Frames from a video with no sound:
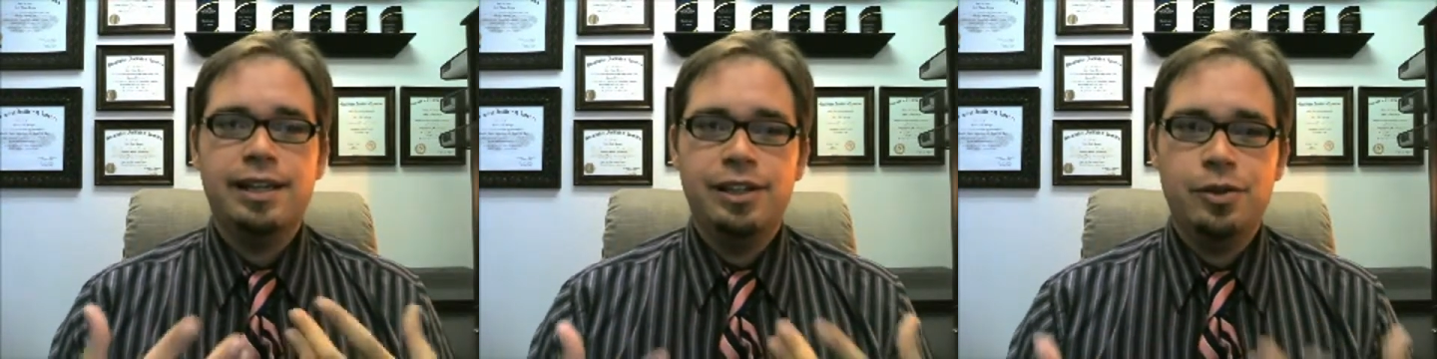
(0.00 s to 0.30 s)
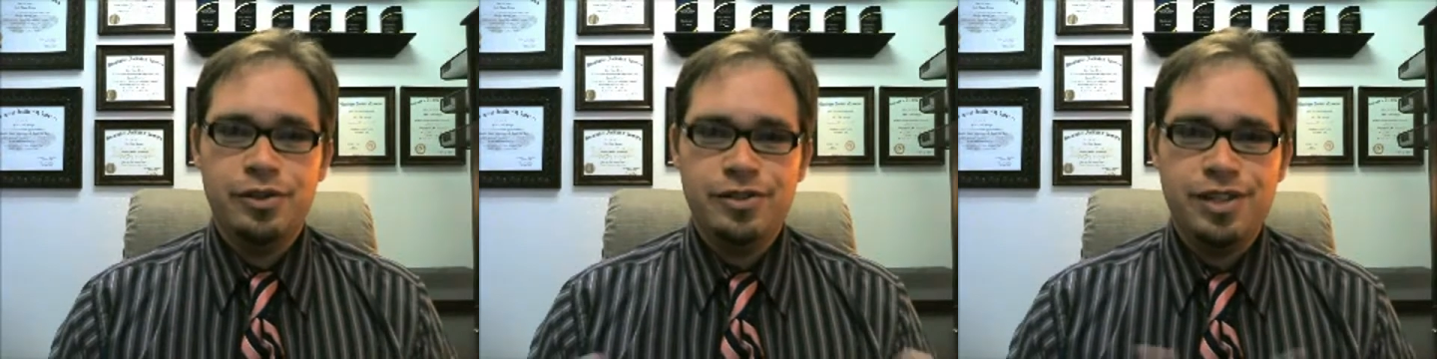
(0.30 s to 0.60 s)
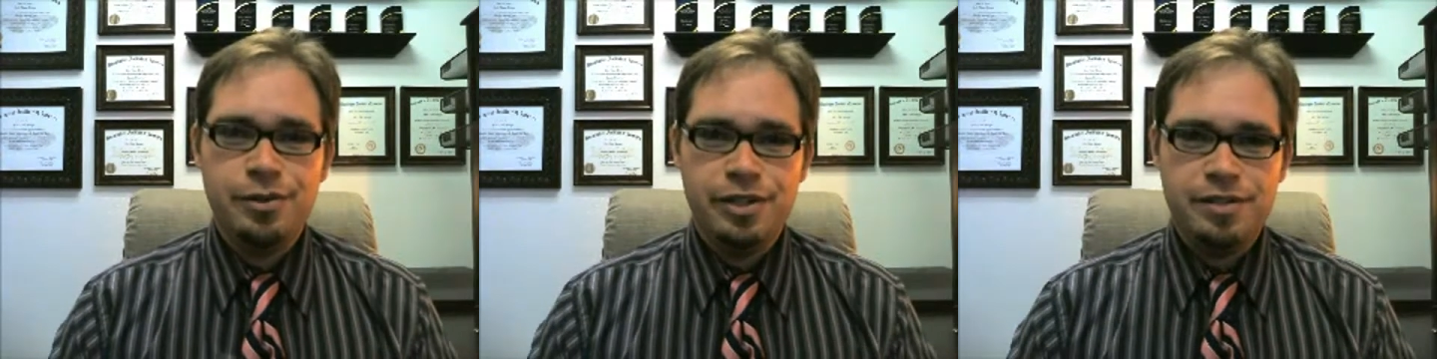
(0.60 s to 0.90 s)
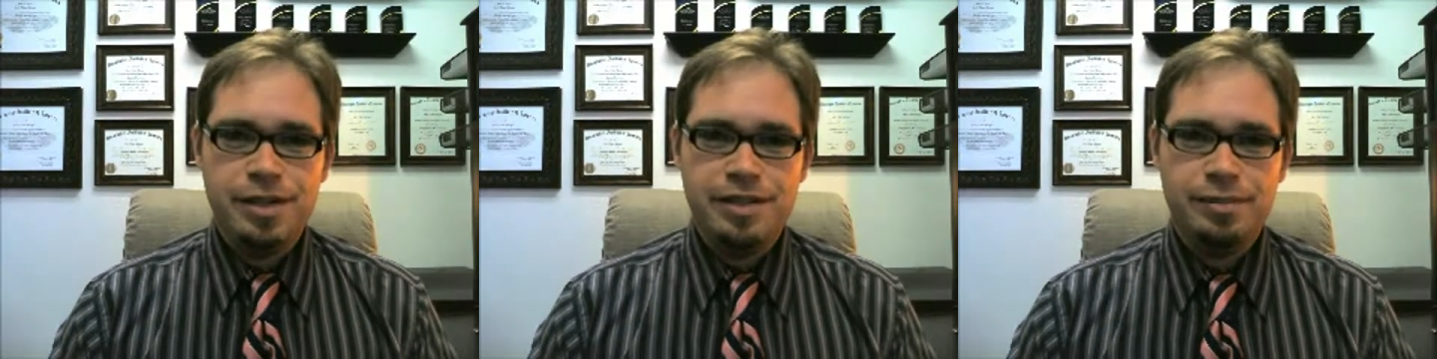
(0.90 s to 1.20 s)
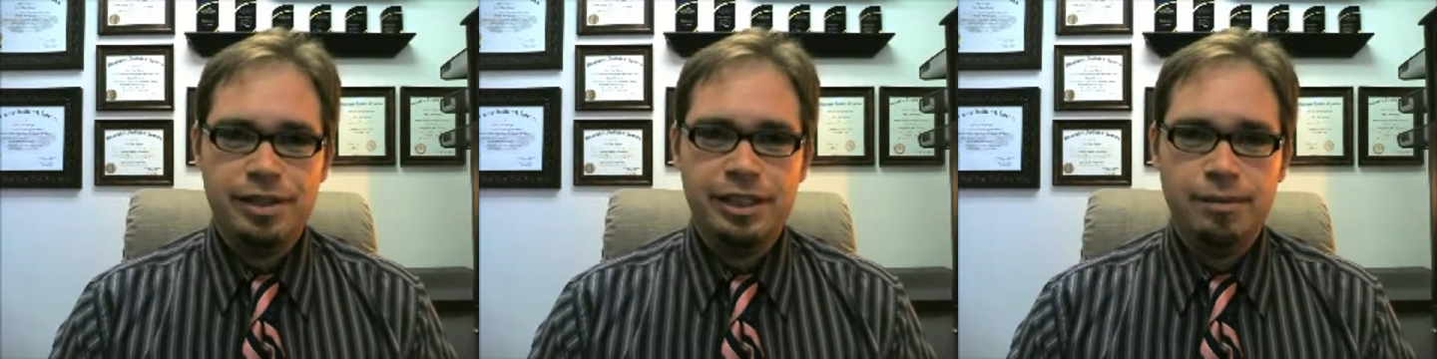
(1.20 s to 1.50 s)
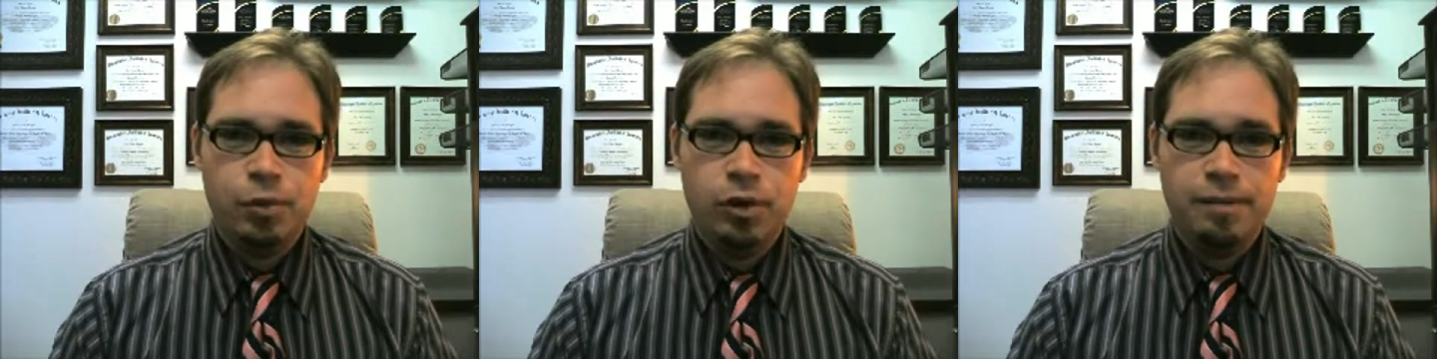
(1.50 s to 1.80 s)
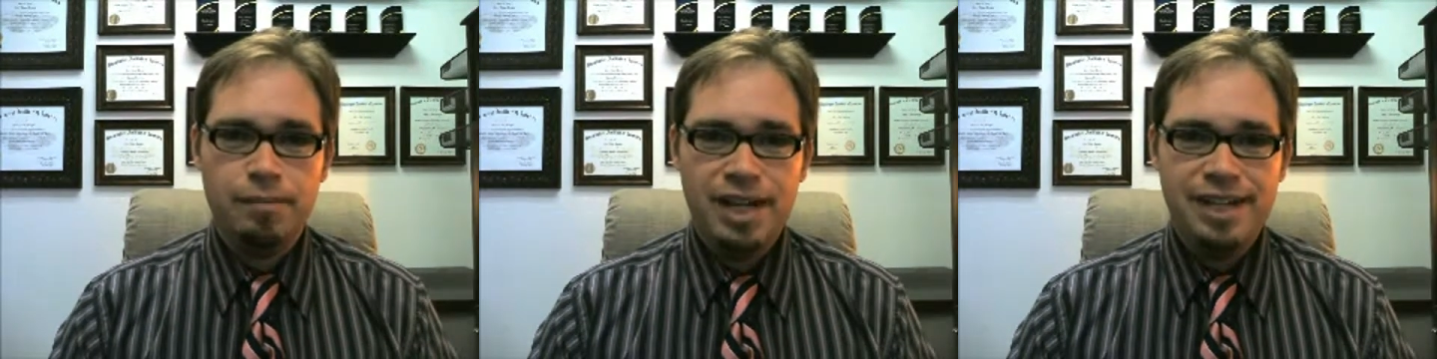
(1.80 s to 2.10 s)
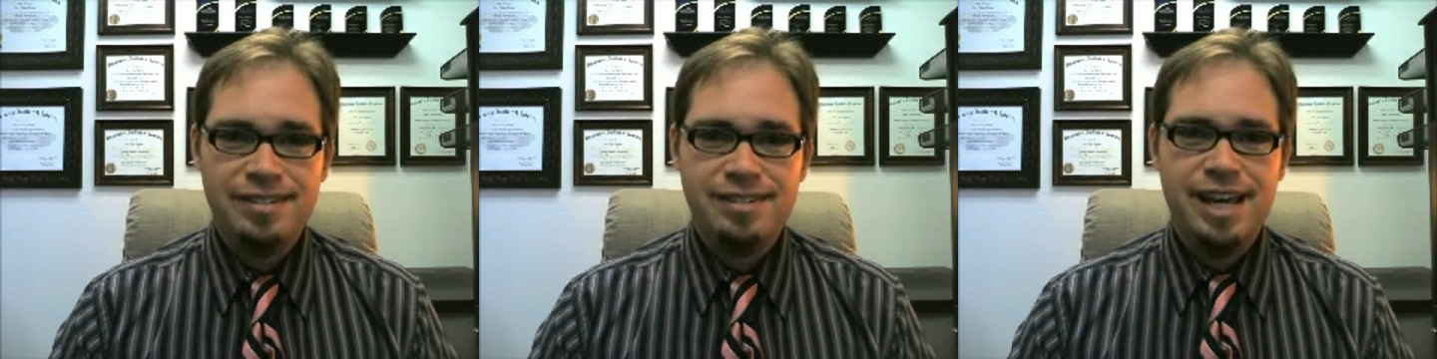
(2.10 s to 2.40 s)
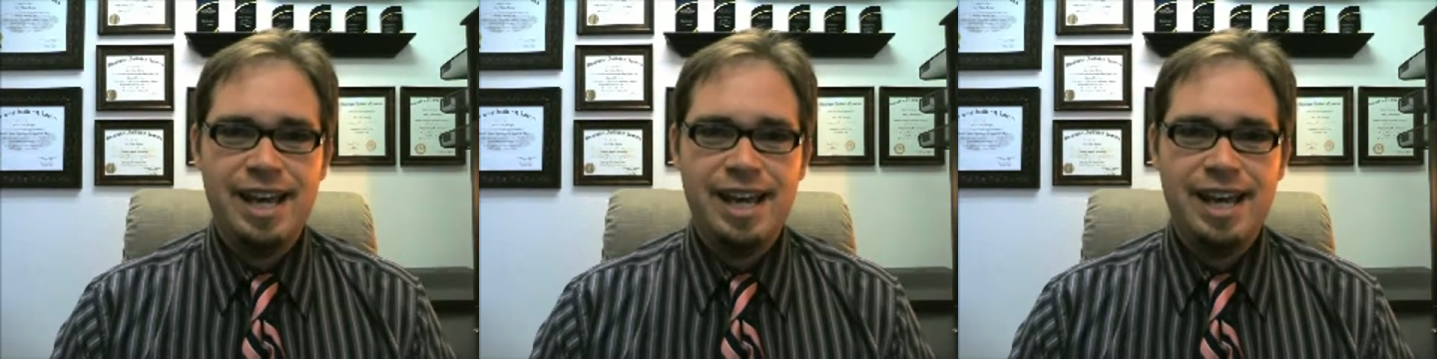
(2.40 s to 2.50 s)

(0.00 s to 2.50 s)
You can see where this makes them a little more unbiased,